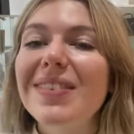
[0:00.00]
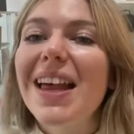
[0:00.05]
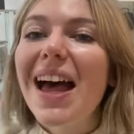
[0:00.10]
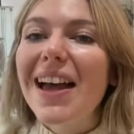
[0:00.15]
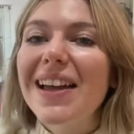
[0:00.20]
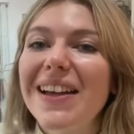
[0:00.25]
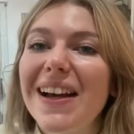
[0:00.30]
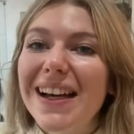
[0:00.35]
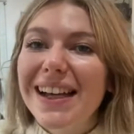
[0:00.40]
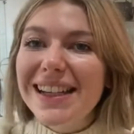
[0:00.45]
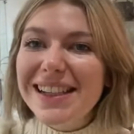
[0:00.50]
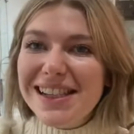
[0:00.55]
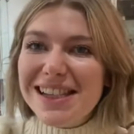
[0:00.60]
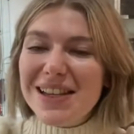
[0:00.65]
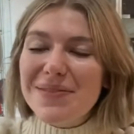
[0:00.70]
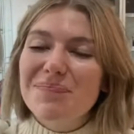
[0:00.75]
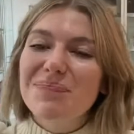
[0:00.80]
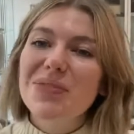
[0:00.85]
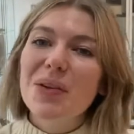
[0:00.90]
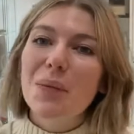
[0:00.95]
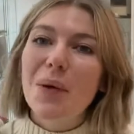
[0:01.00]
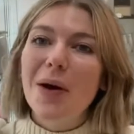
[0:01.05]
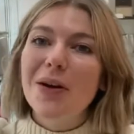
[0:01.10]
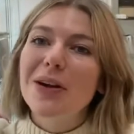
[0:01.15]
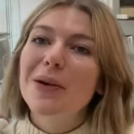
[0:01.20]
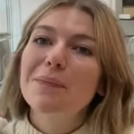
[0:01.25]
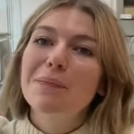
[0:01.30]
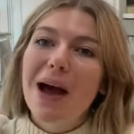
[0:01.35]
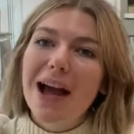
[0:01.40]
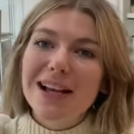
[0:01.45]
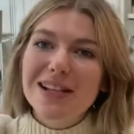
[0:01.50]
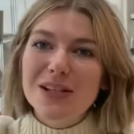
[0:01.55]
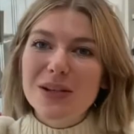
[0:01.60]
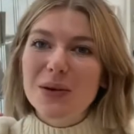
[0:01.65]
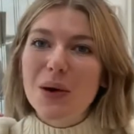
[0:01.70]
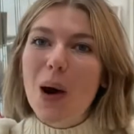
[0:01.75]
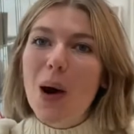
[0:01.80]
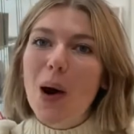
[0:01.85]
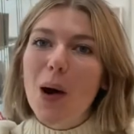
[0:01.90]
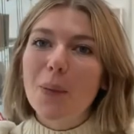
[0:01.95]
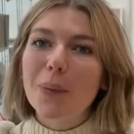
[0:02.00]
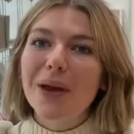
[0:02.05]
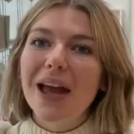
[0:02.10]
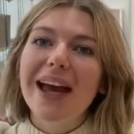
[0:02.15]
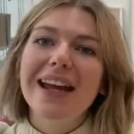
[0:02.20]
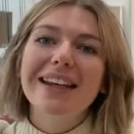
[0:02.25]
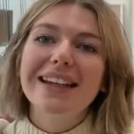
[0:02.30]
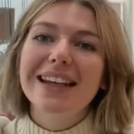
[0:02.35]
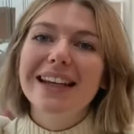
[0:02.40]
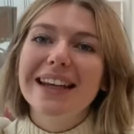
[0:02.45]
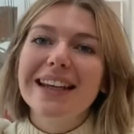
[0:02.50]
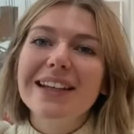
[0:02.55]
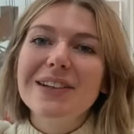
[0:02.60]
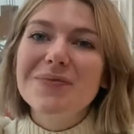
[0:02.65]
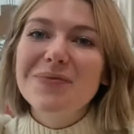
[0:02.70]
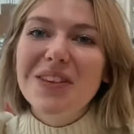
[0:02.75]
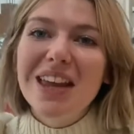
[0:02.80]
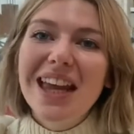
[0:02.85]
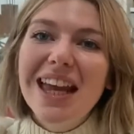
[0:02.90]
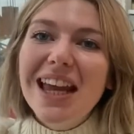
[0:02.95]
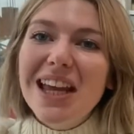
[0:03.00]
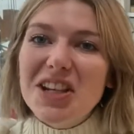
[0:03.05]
Hi guys, welcome back to Arm Candy.